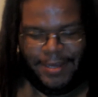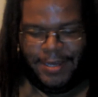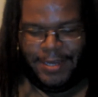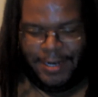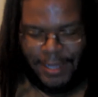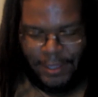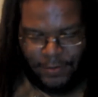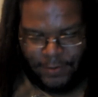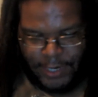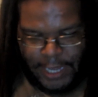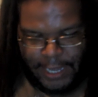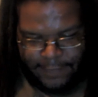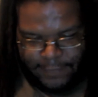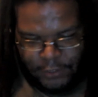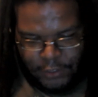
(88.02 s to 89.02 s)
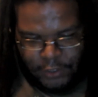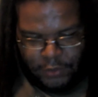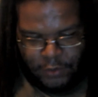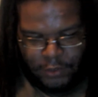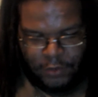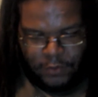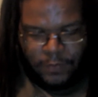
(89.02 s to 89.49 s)
Another one I have to show
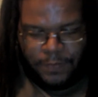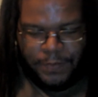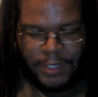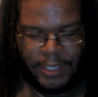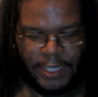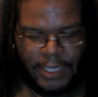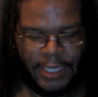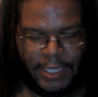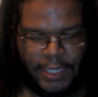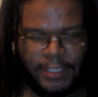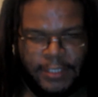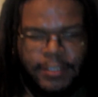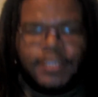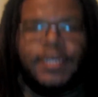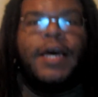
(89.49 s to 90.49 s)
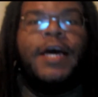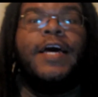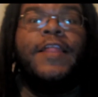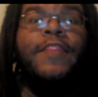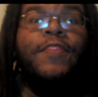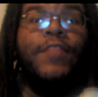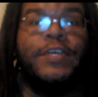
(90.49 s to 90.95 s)
you is
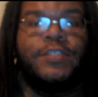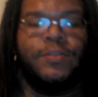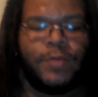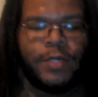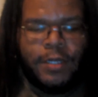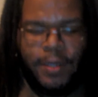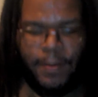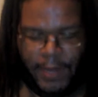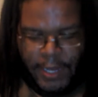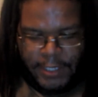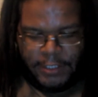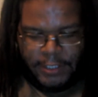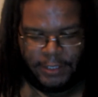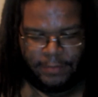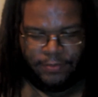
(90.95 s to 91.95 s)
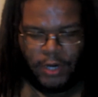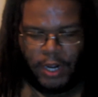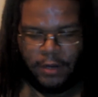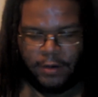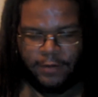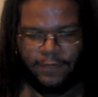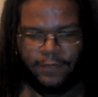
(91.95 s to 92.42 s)
this one. I'm actually
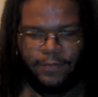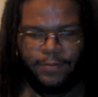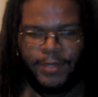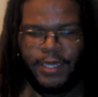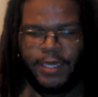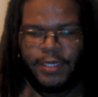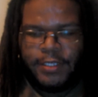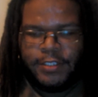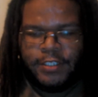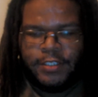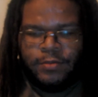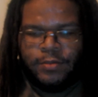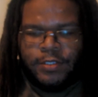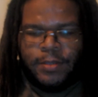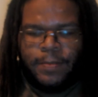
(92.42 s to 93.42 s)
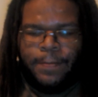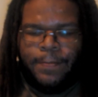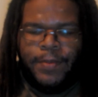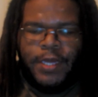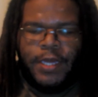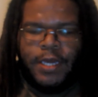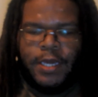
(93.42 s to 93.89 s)
proud of because this was a
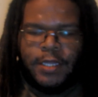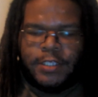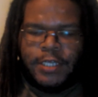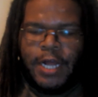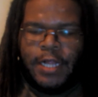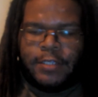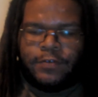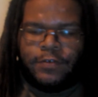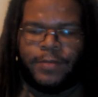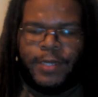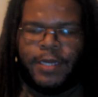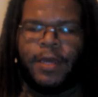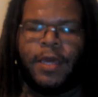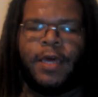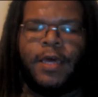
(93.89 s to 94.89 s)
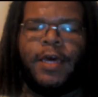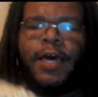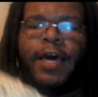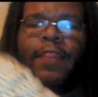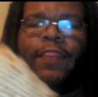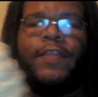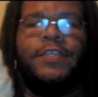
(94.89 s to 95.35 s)
big challenge for me,
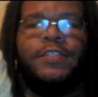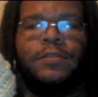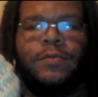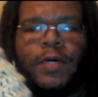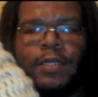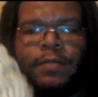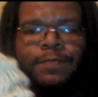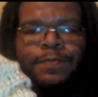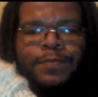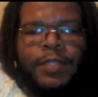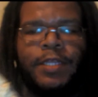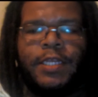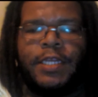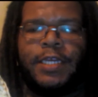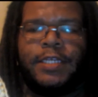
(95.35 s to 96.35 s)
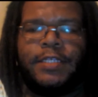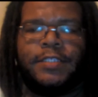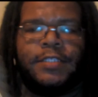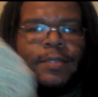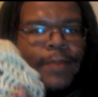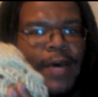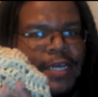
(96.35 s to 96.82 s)
and this one is
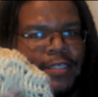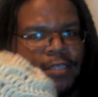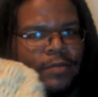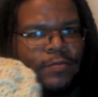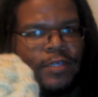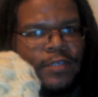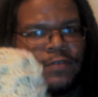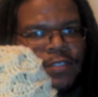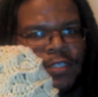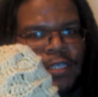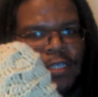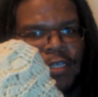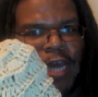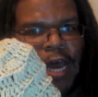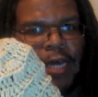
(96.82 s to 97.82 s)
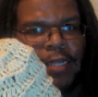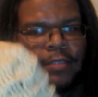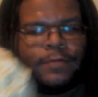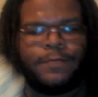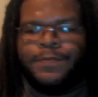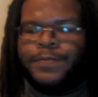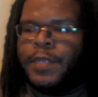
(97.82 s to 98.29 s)
the basket weave stitch hat.
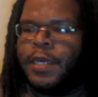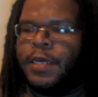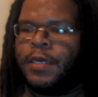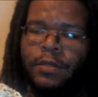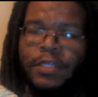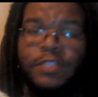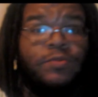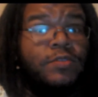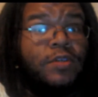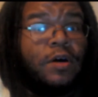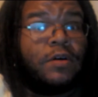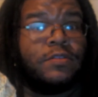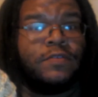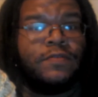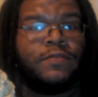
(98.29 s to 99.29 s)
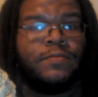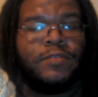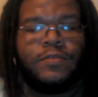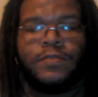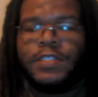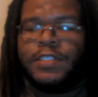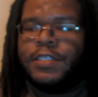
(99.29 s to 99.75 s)
This one's also from
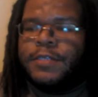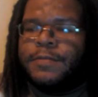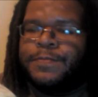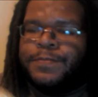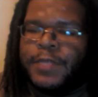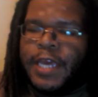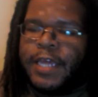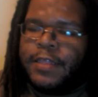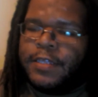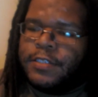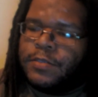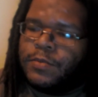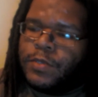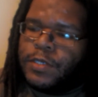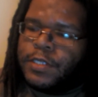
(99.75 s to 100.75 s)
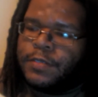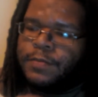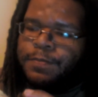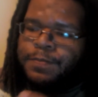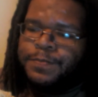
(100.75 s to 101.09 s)
Teresa, and this one